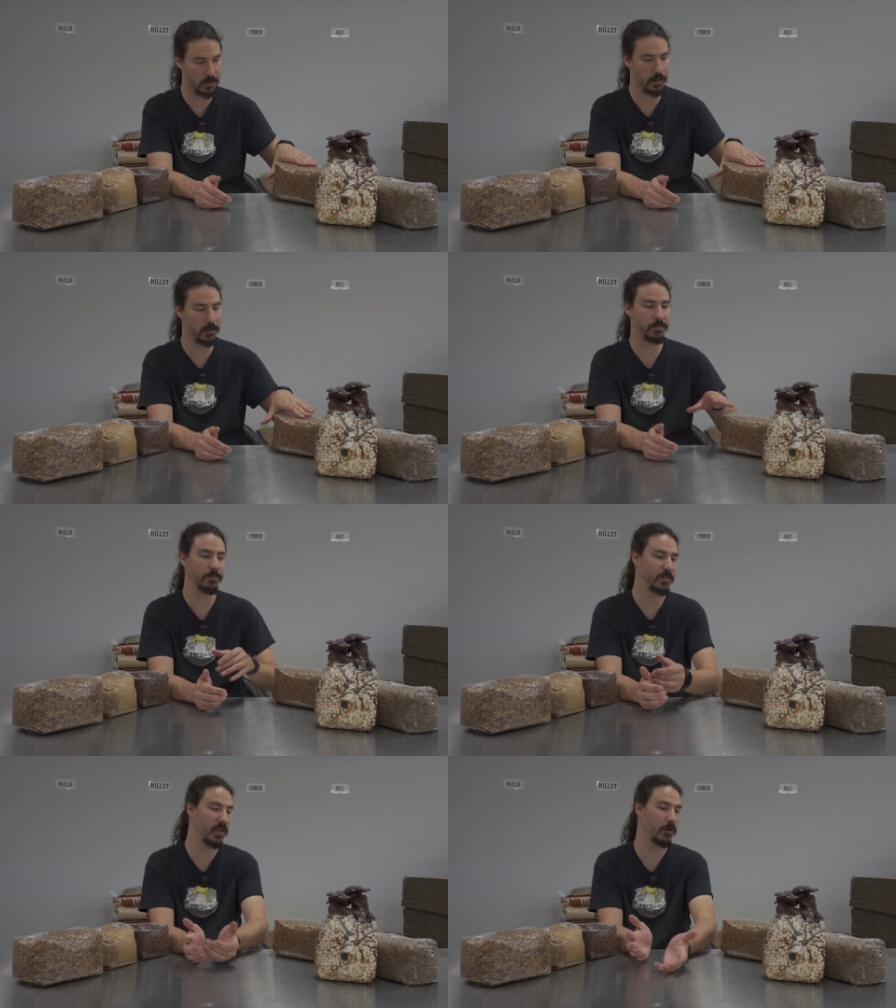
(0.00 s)
Um,
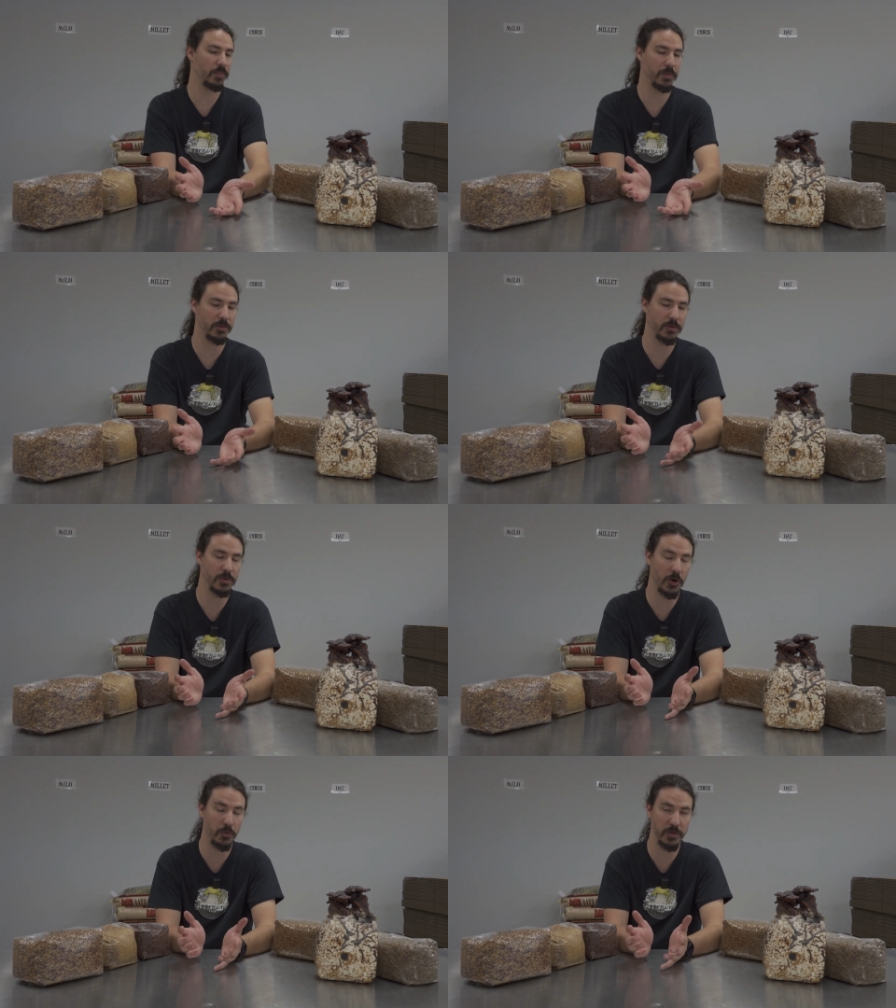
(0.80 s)
you know, people
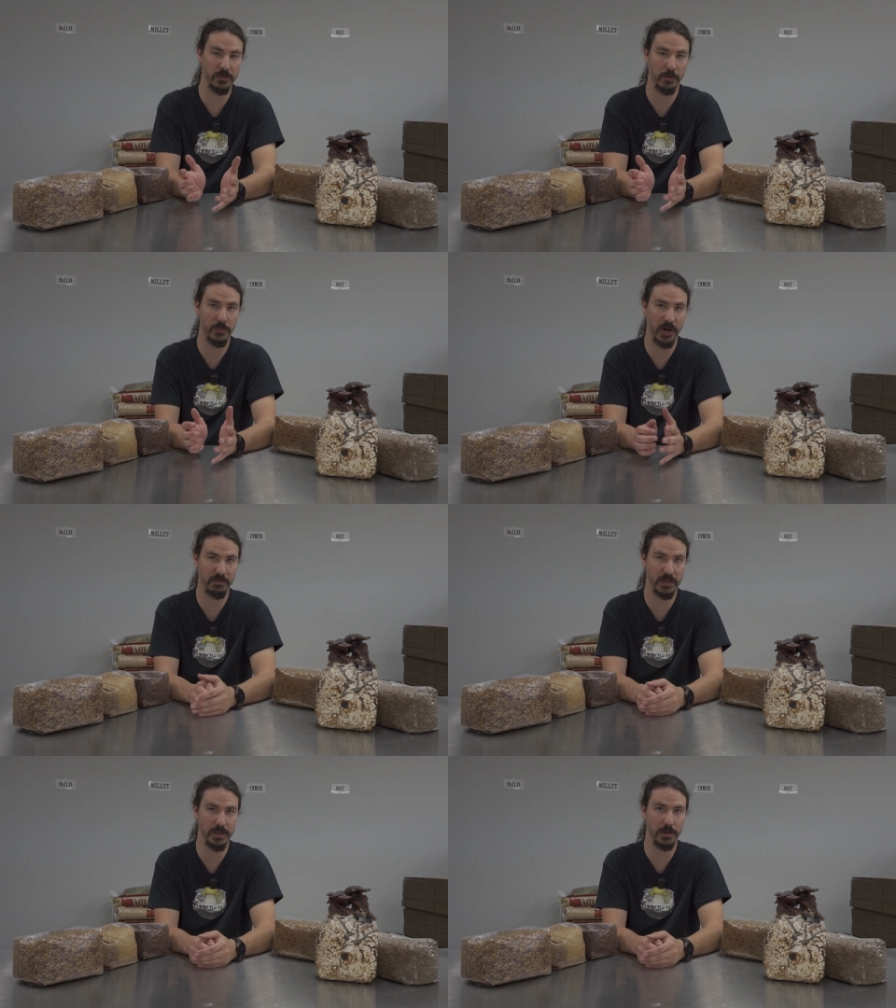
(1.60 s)
use oatmeal for
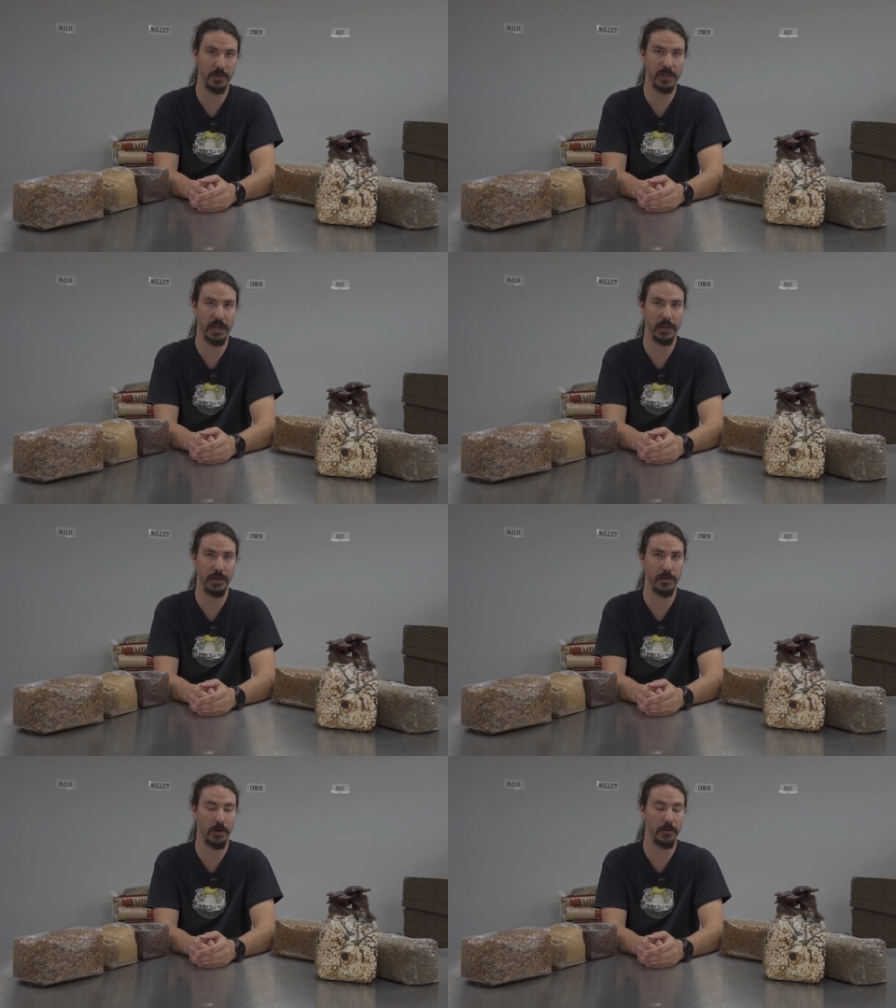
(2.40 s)
breakfast, so it's got a
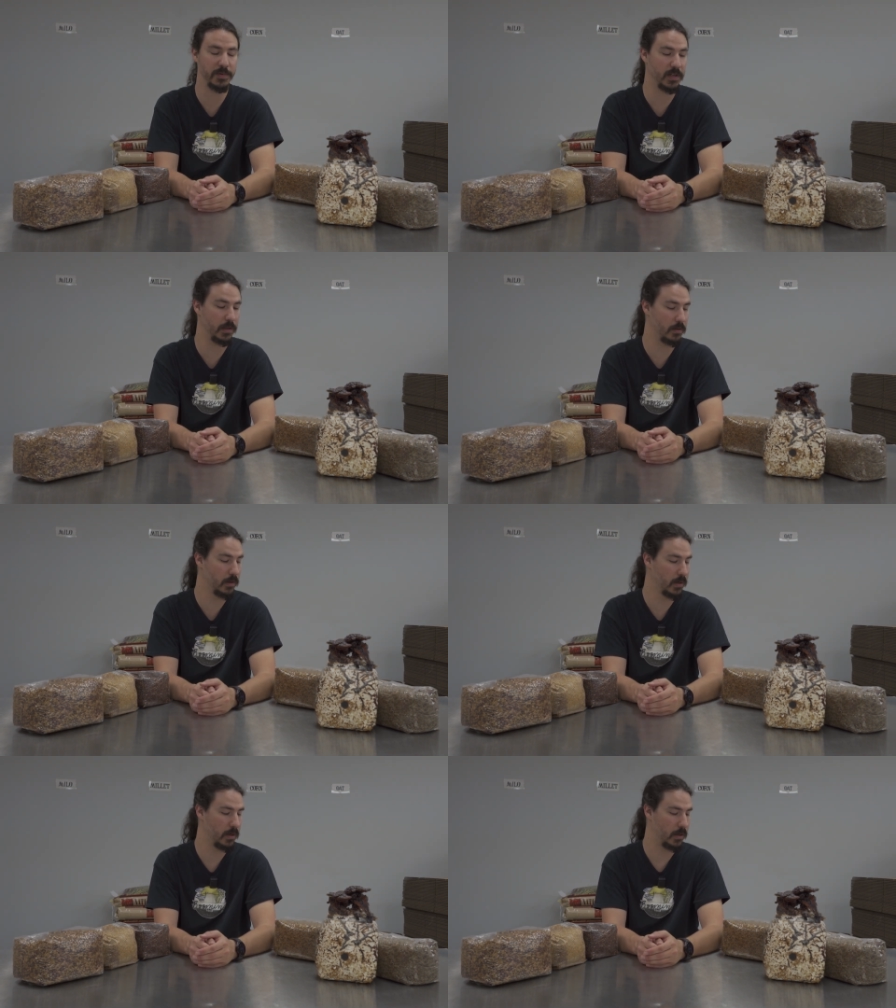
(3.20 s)
lot of carbs in it,
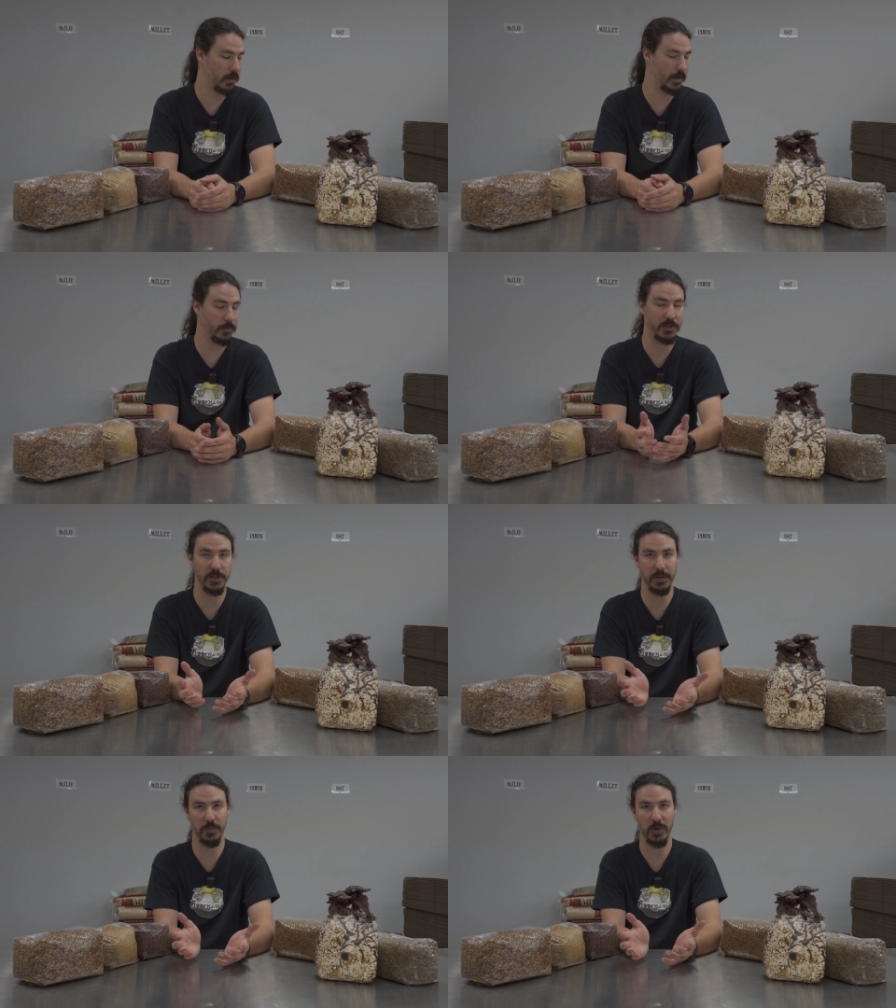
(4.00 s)
uh, which
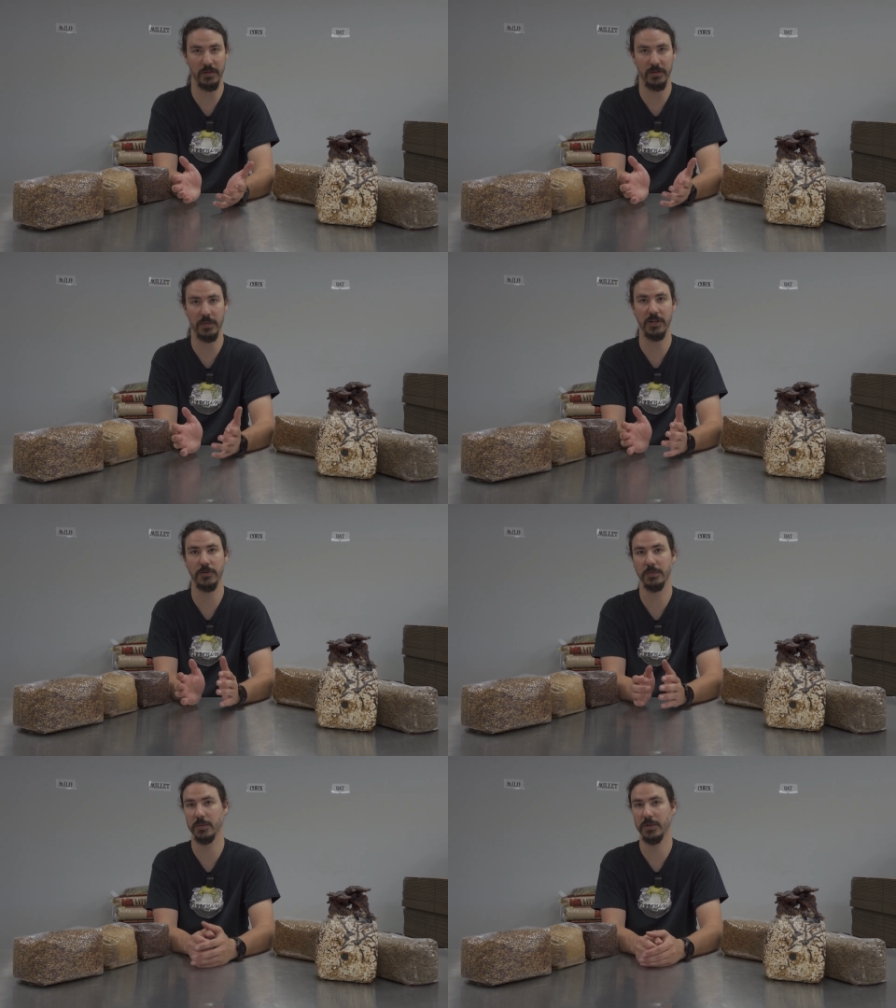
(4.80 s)
is important for
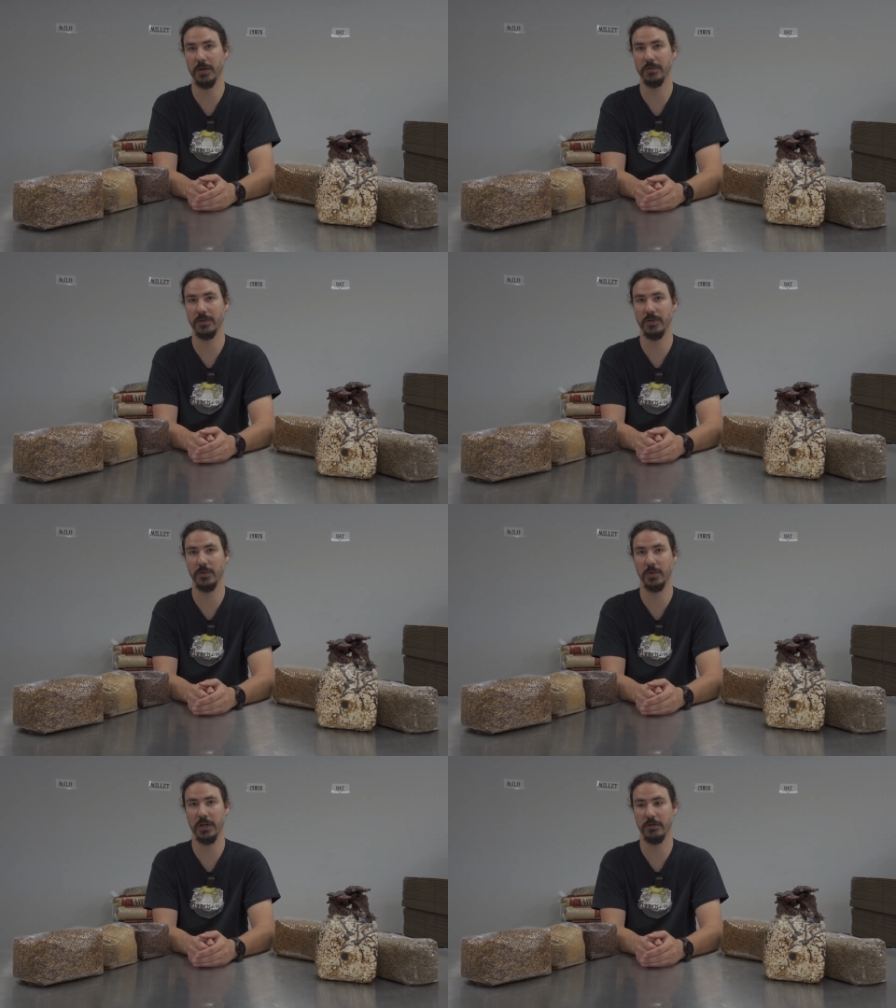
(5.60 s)
mushrooms to be able
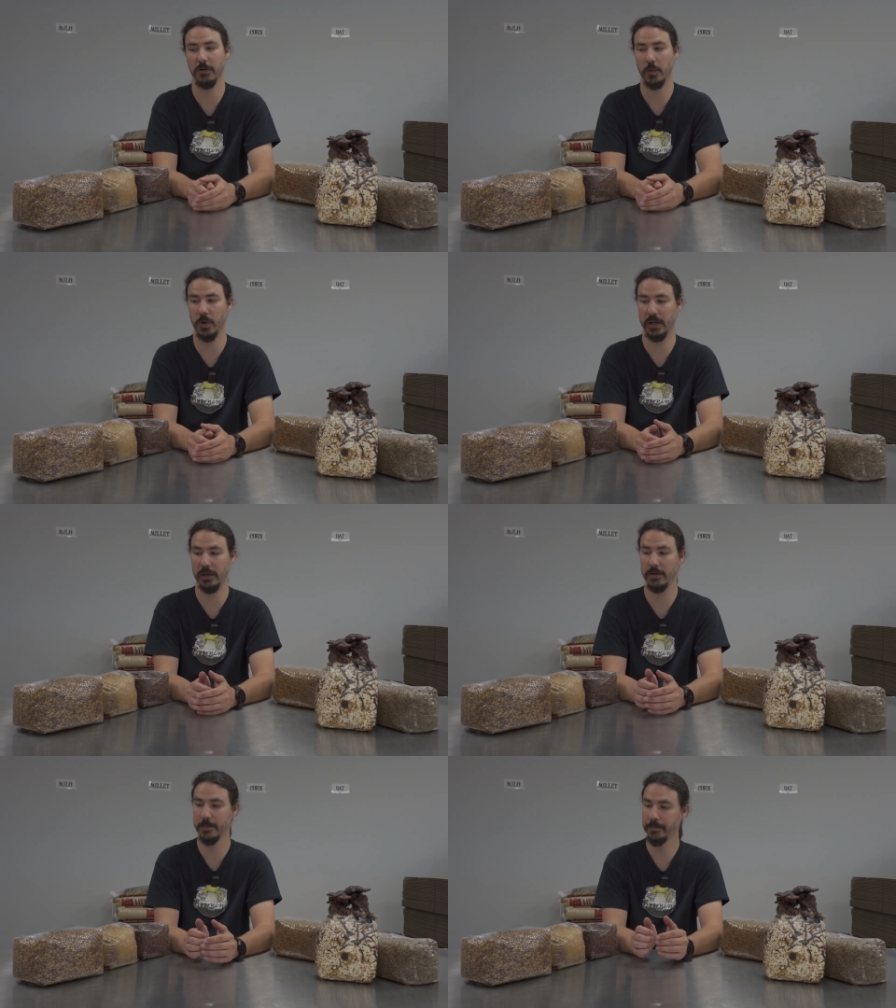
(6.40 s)
to uh, grow
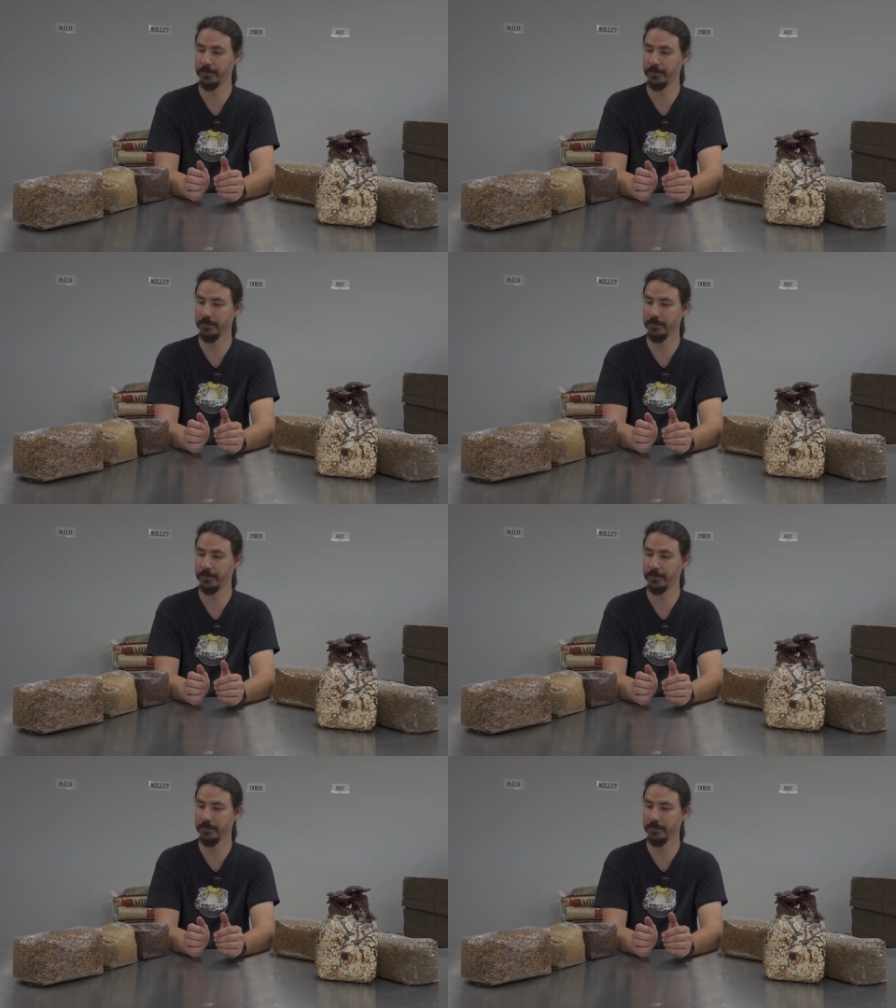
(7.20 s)
quickly.